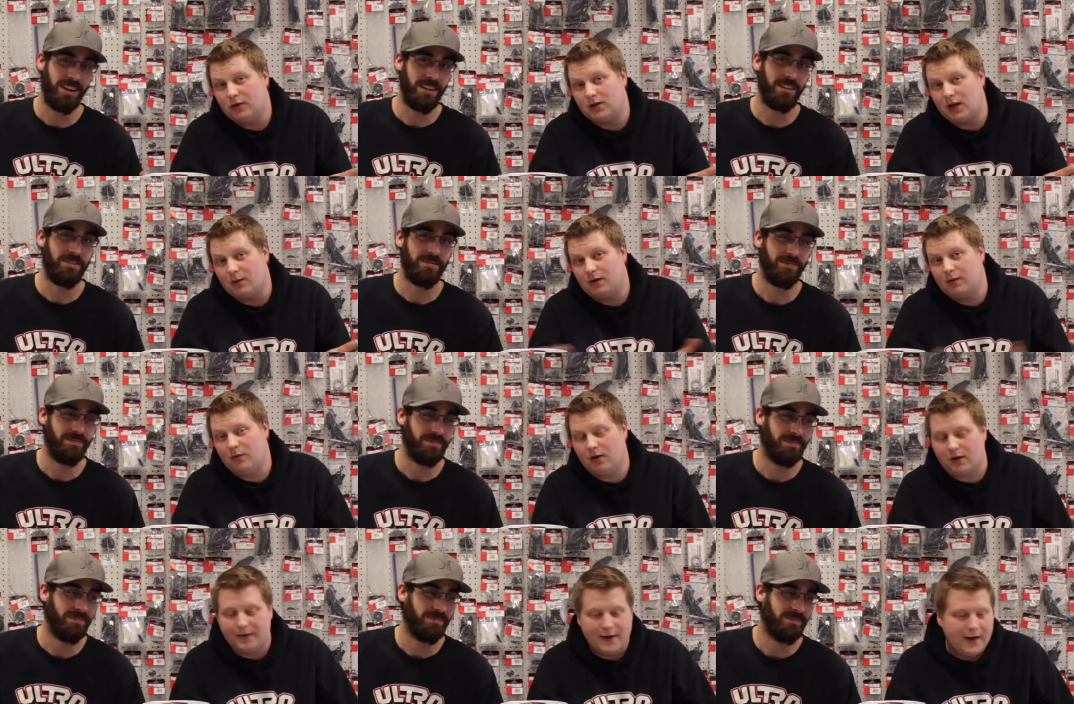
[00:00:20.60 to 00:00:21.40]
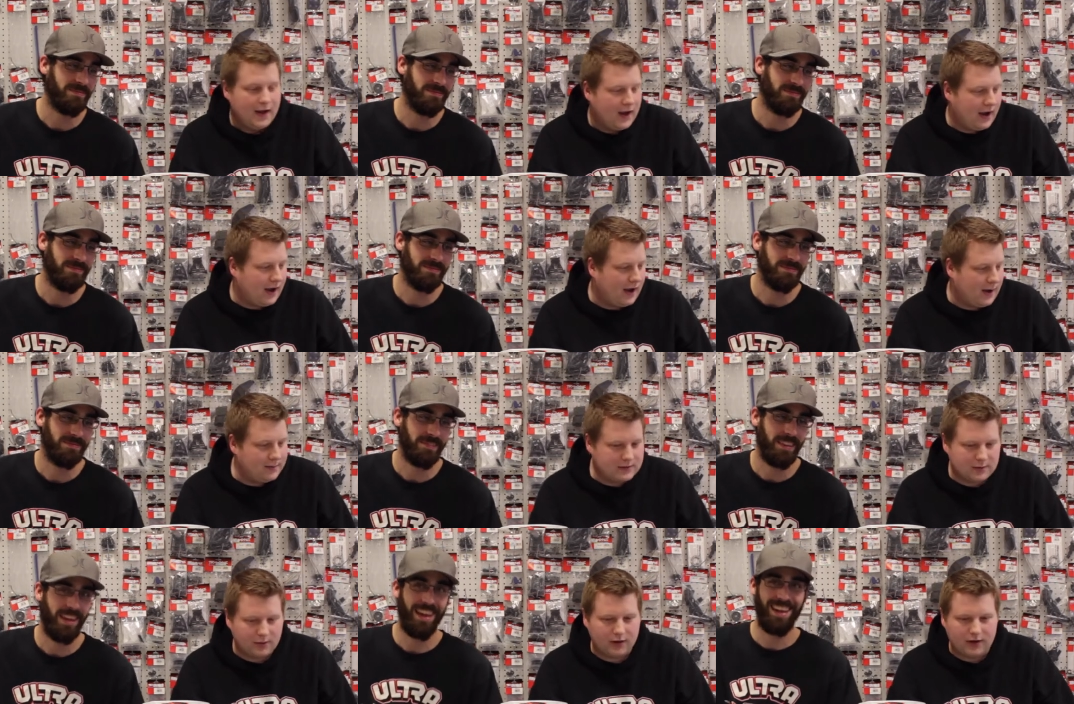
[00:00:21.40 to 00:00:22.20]
Speaker 1: we'll talk about it more.
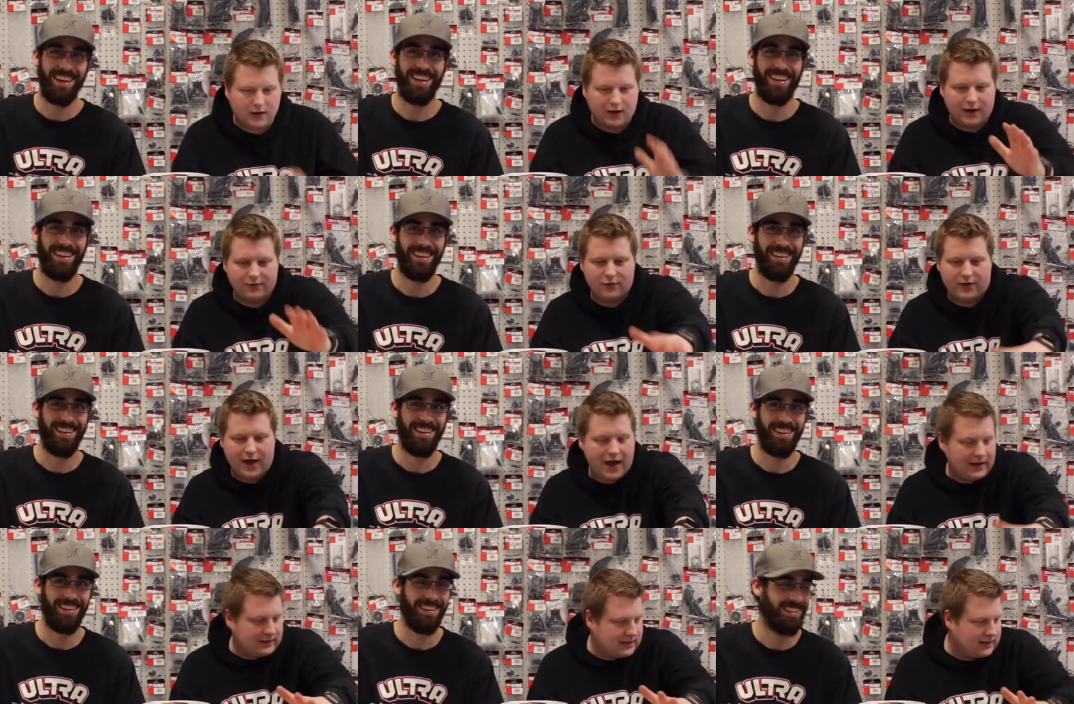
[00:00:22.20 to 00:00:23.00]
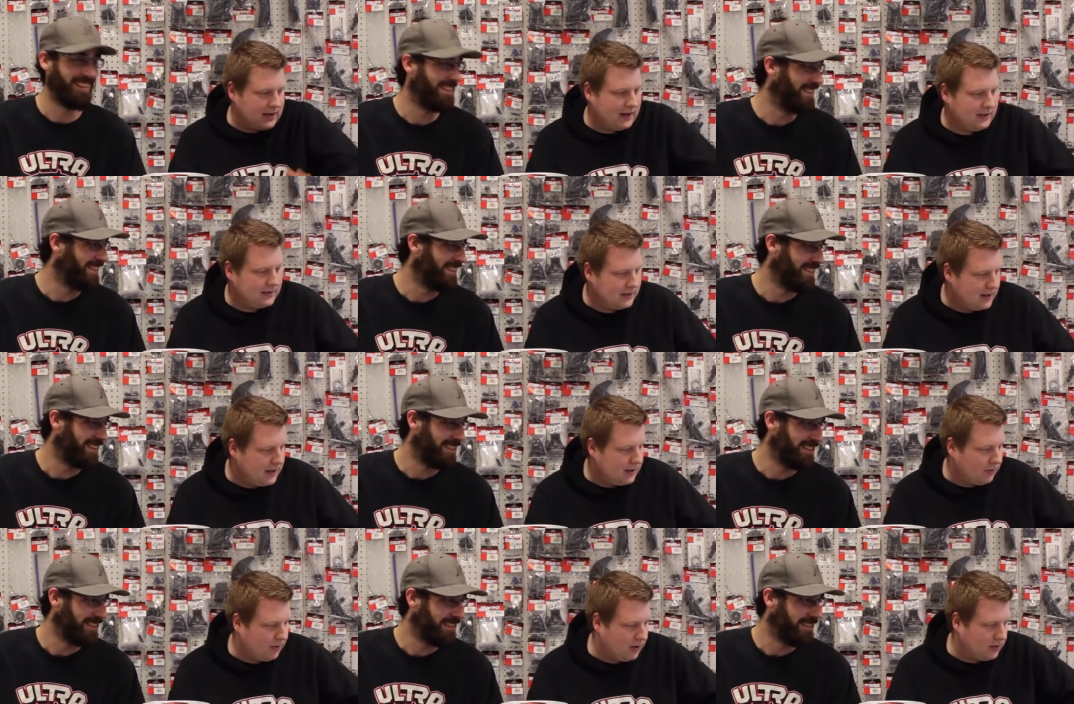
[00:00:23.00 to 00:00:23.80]
Um, so we're going to cover that tonight.
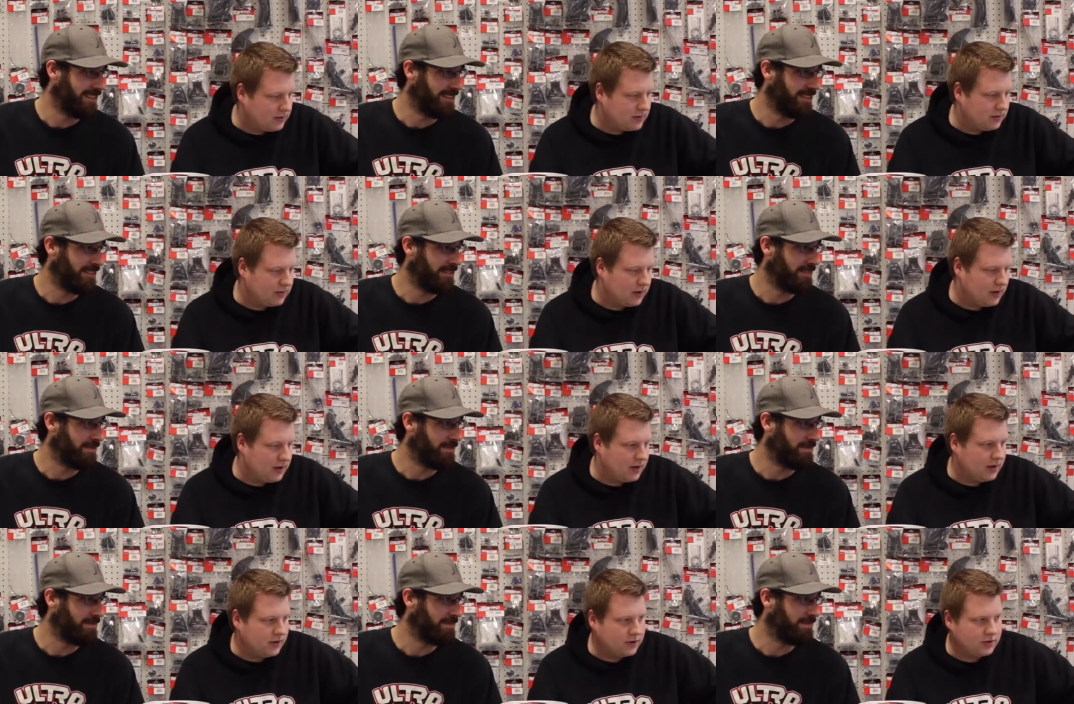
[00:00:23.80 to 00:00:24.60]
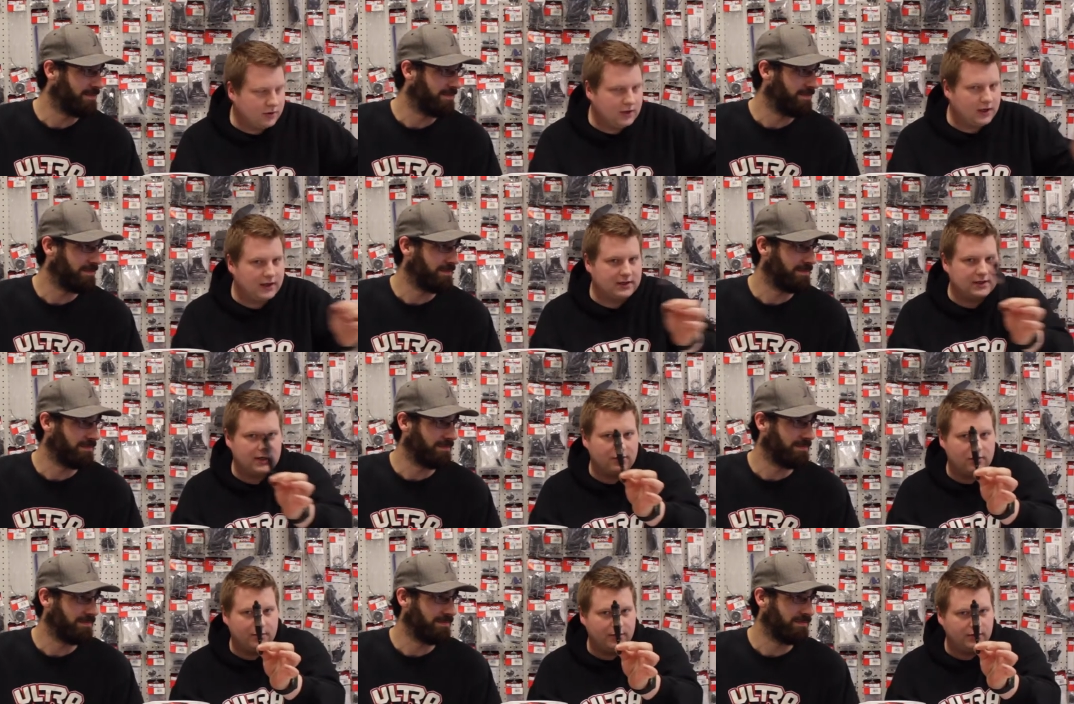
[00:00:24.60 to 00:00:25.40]
We're also going to show you guys how
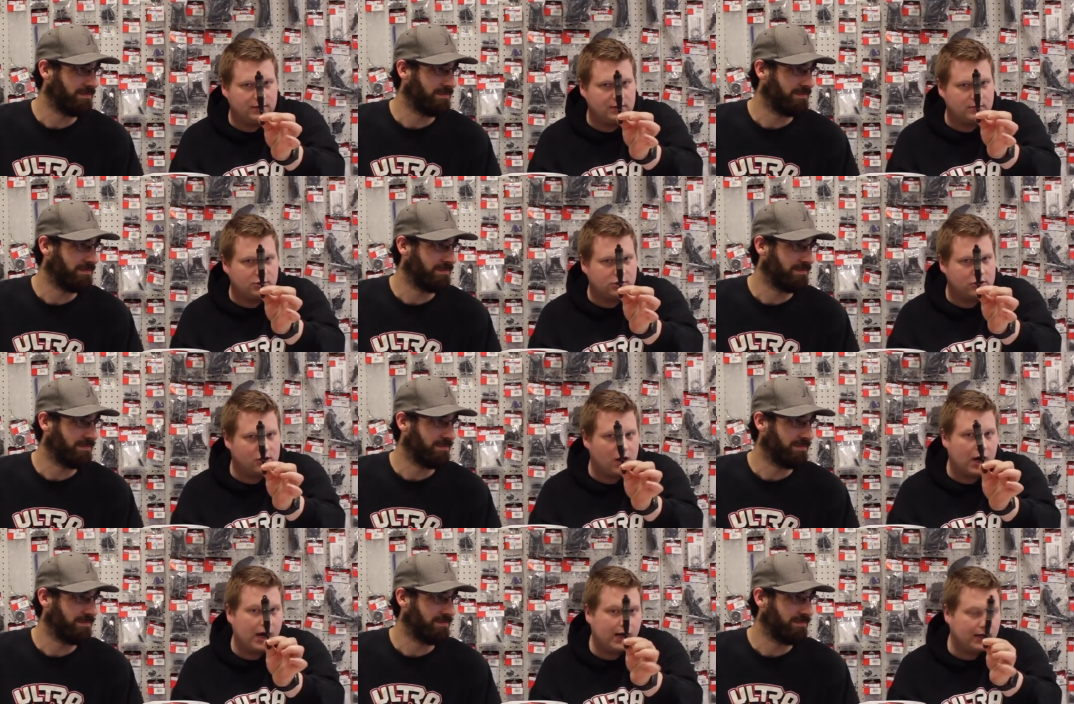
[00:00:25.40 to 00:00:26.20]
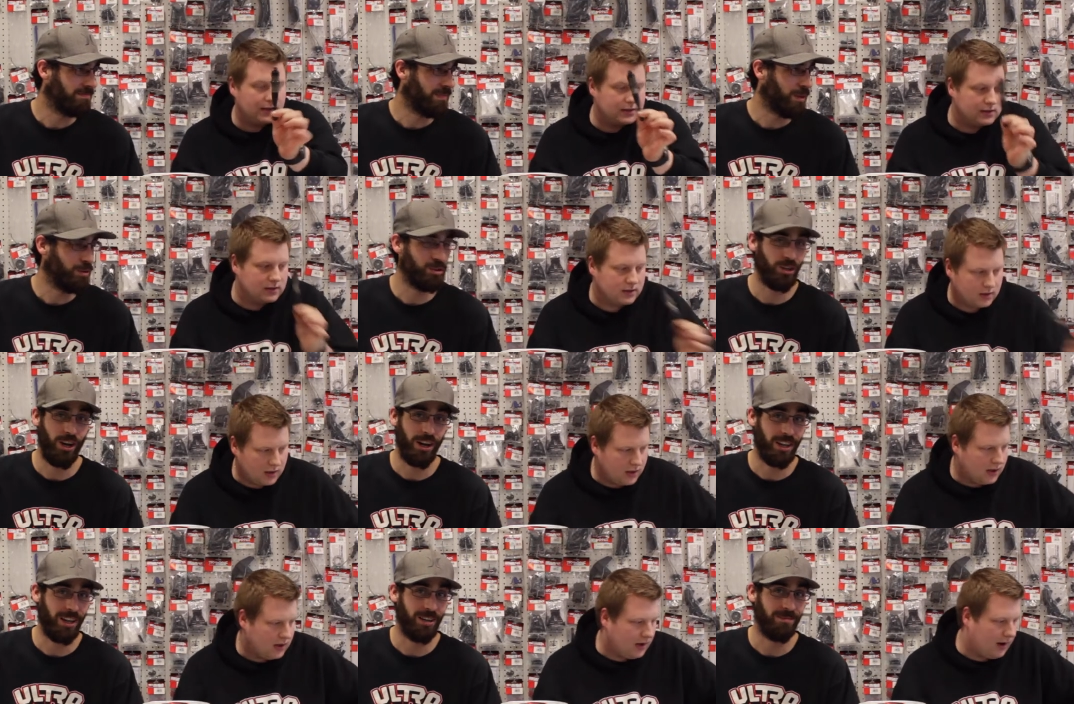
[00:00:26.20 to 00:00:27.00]
to rebuild some shocks.
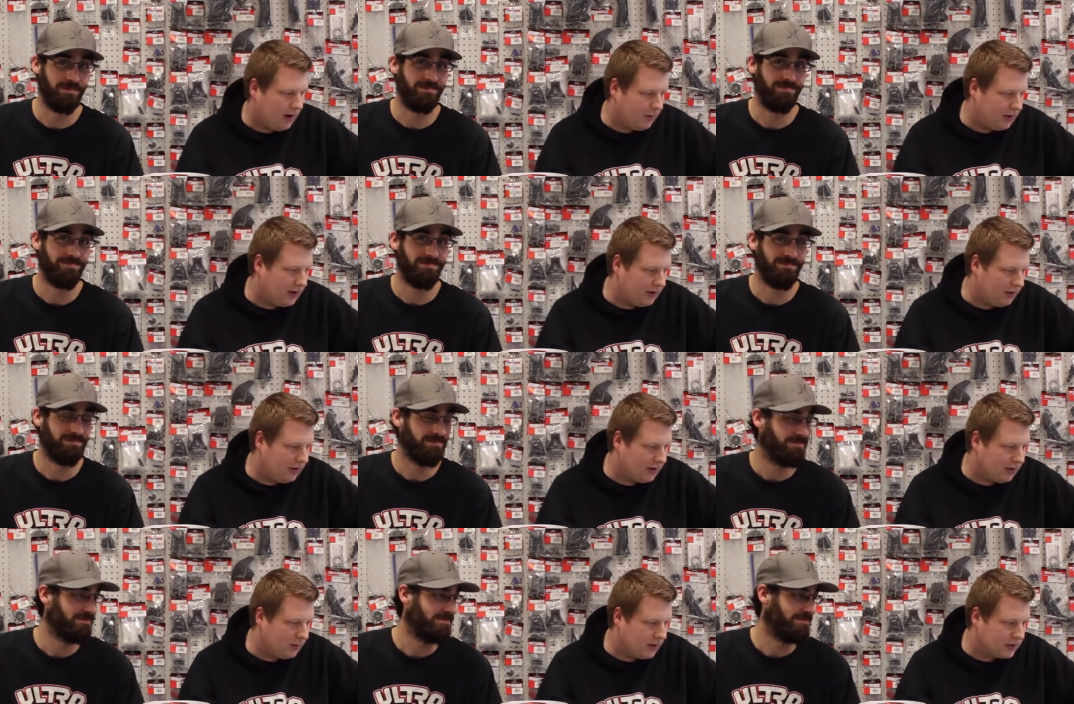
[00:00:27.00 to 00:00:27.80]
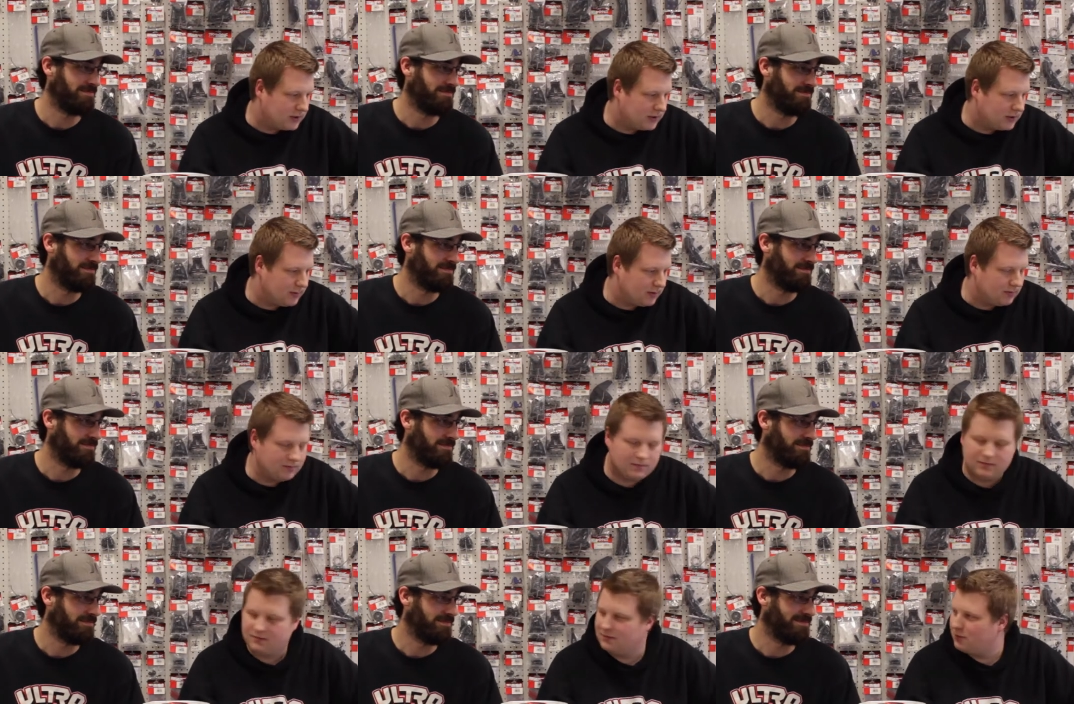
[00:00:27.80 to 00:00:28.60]
Shocking. Uh, we get a lot of questions about,
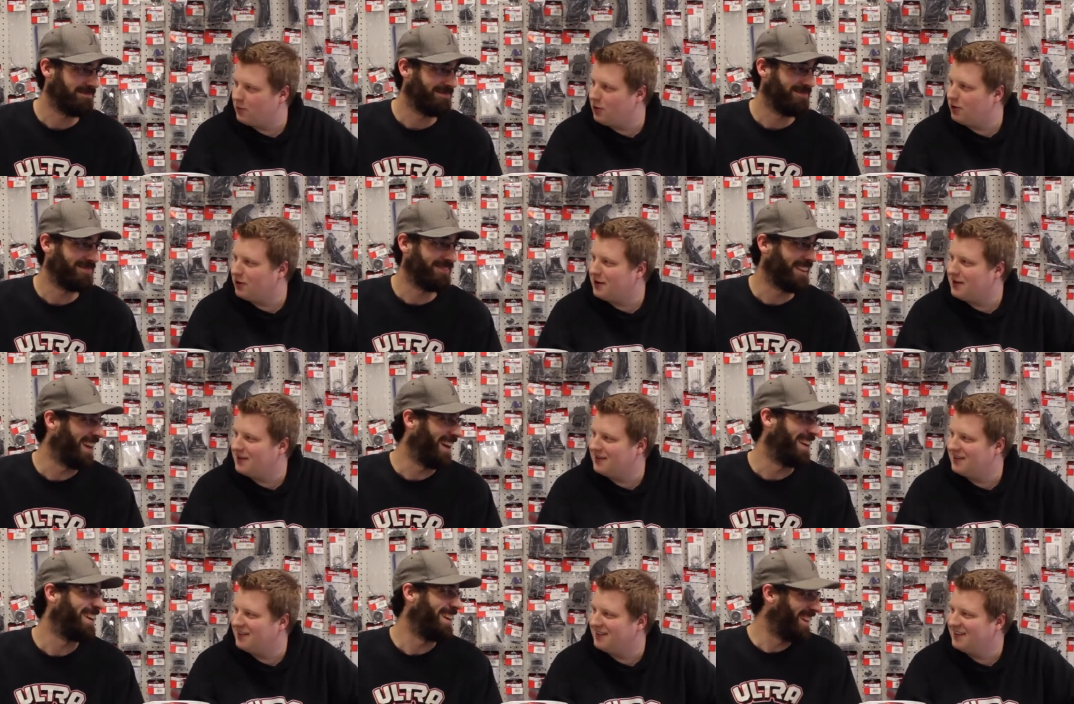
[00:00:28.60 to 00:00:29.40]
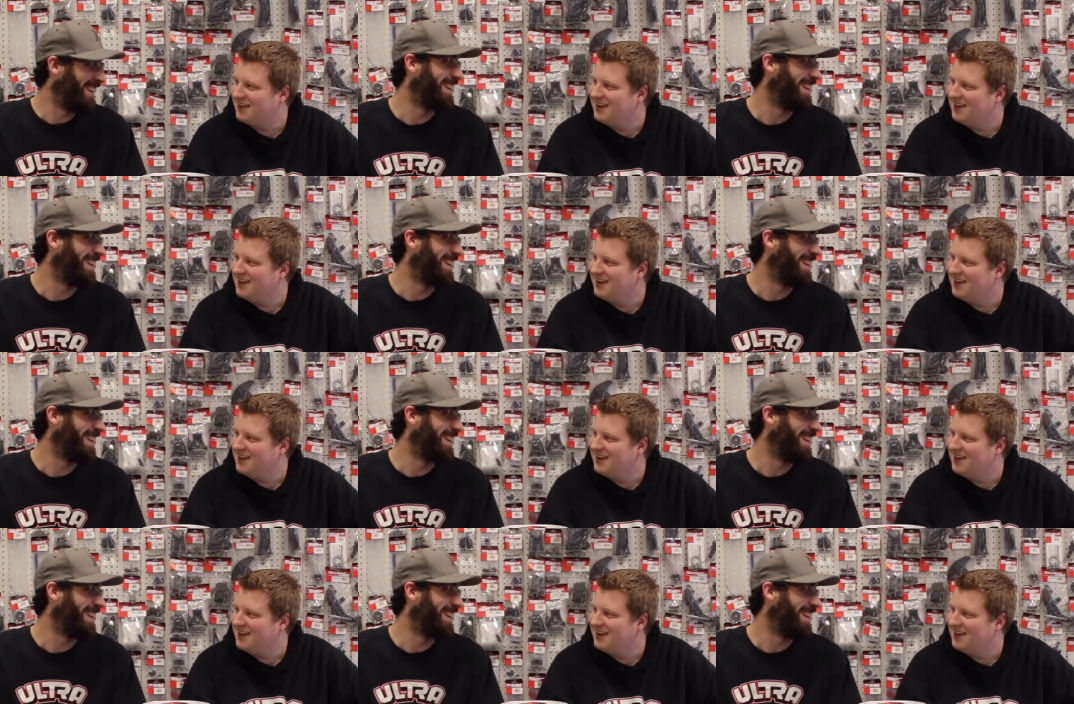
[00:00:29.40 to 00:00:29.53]
really? Yeah.